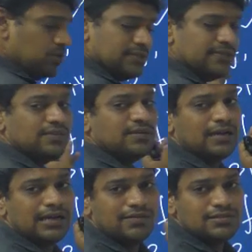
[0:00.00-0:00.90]
2 is 50
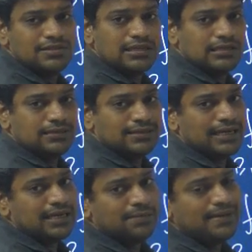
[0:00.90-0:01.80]
megawatts, then
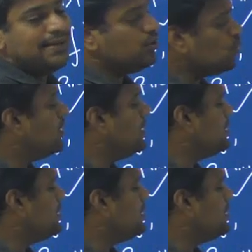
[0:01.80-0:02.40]
delta P tie 2 1